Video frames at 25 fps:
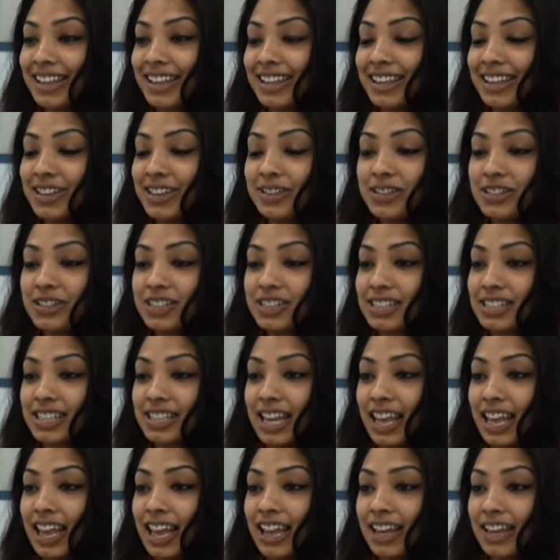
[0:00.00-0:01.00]
you just
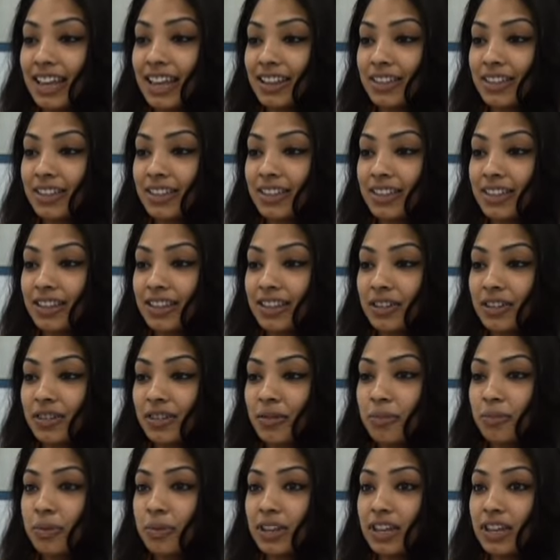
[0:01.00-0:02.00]
can't
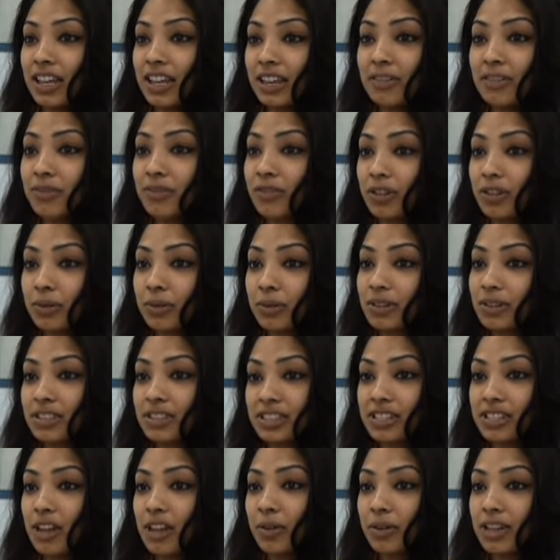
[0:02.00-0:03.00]
be
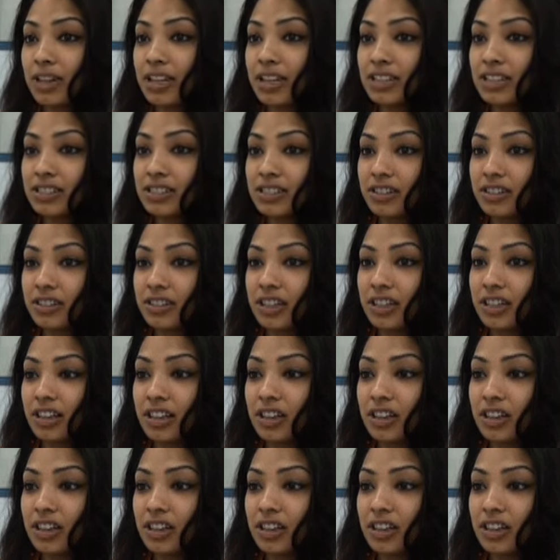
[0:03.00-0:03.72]
influenced so easily,